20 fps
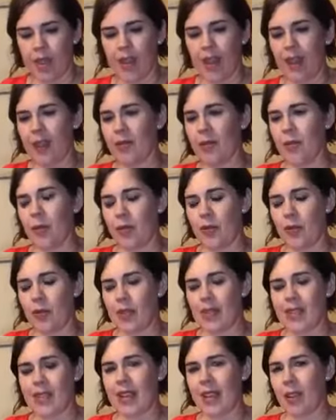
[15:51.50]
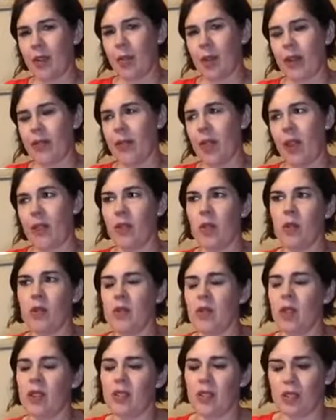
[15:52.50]
And I don't know if you can decorate that though,
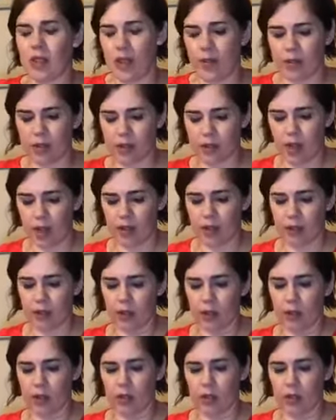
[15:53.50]
so I'll just have to kind of